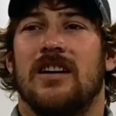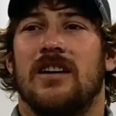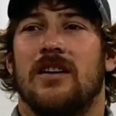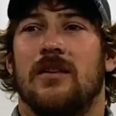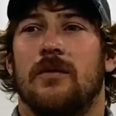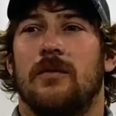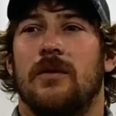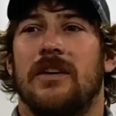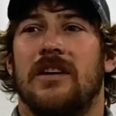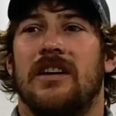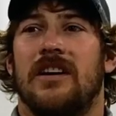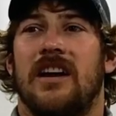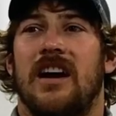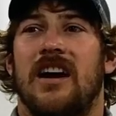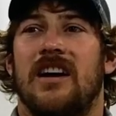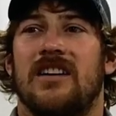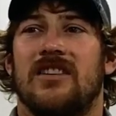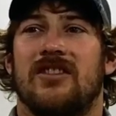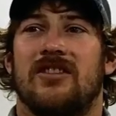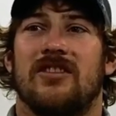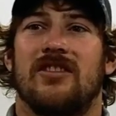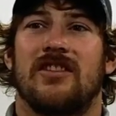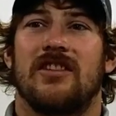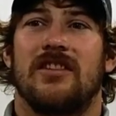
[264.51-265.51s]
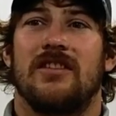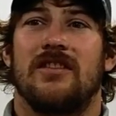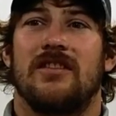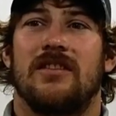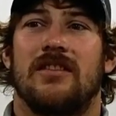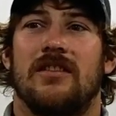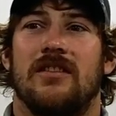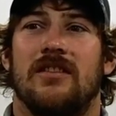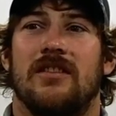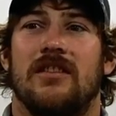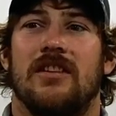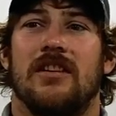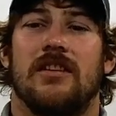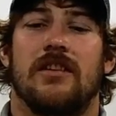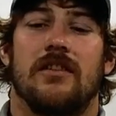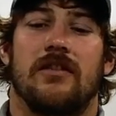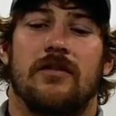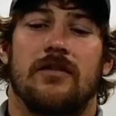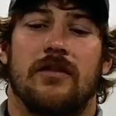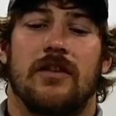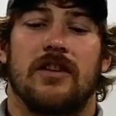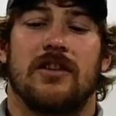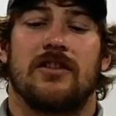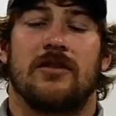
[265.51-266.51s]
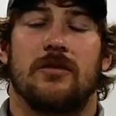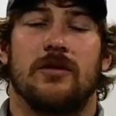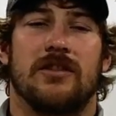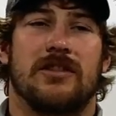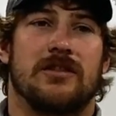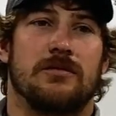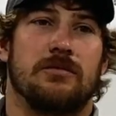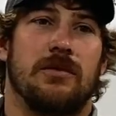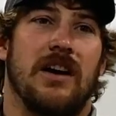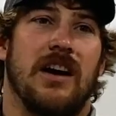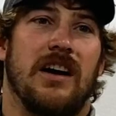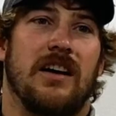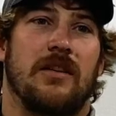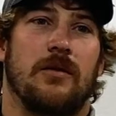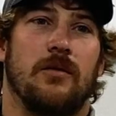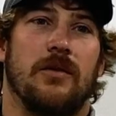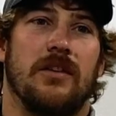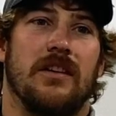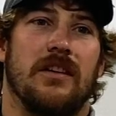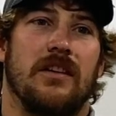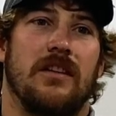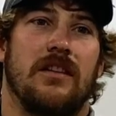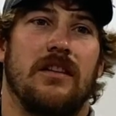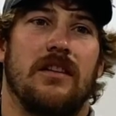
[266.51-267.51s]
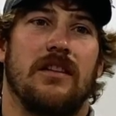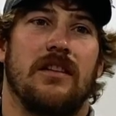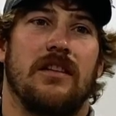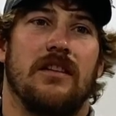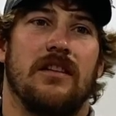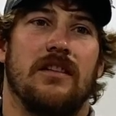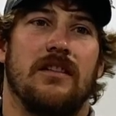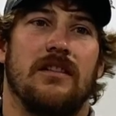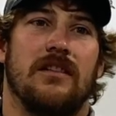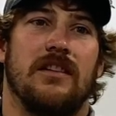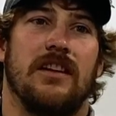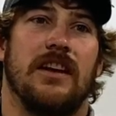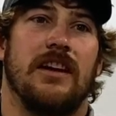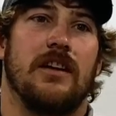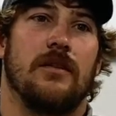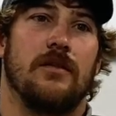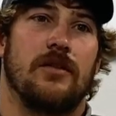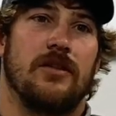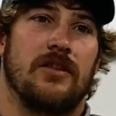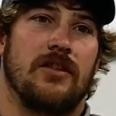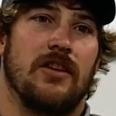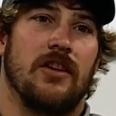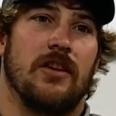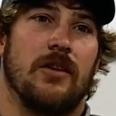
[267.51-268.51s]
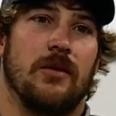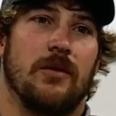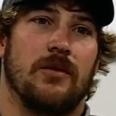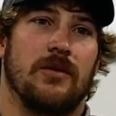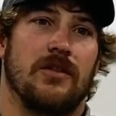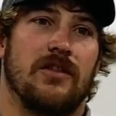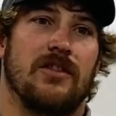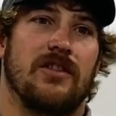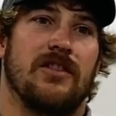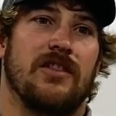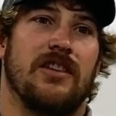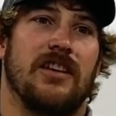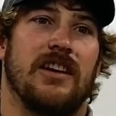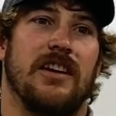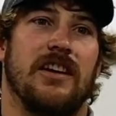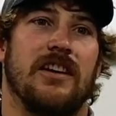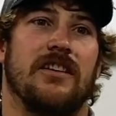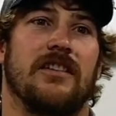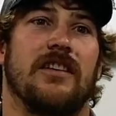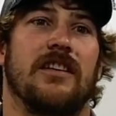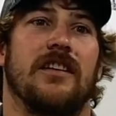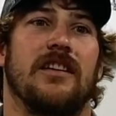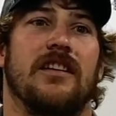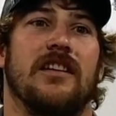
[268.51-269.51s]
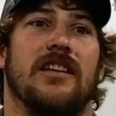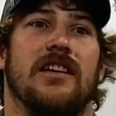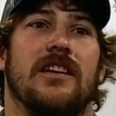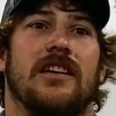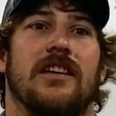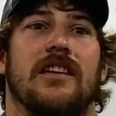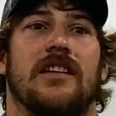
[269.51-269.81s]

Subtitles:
we actually did the first switchback with native stones and everything.